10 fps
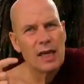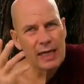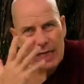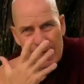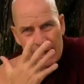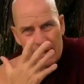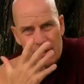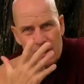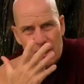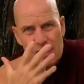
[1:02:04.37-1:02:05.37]
and guarding the
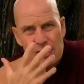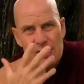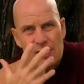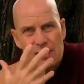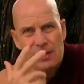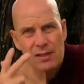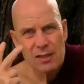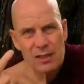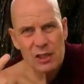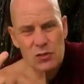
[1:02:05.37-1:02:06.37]
senses,
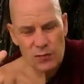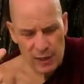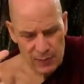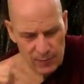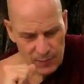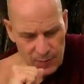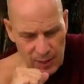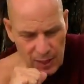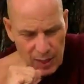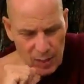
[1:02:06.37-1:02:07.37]
these three.
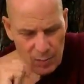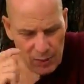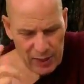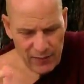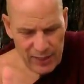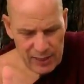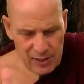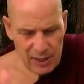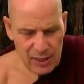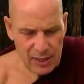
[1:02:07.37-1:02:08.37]
But
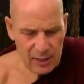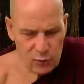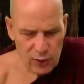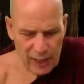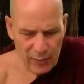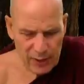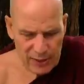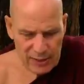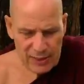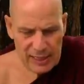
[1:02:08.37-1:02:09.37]
nevertheless, the Dhutanga
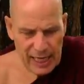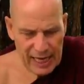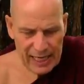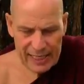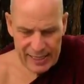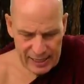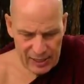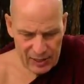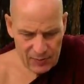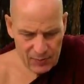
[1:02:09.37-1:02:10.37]
practices are like
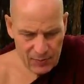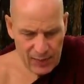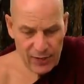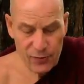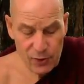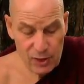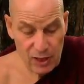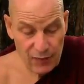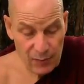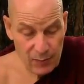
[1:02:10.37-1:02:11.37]
this. There are
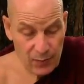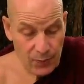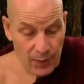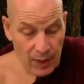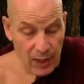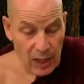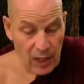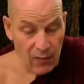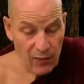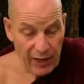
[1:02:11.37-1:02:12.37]
13 of them.
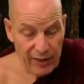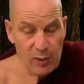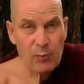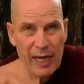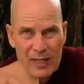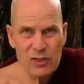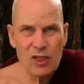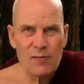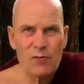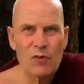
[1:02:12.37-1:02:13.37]
Wearing
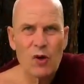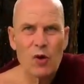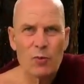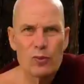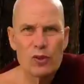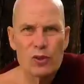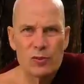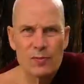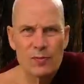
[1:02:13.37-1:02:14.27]
patched up robes,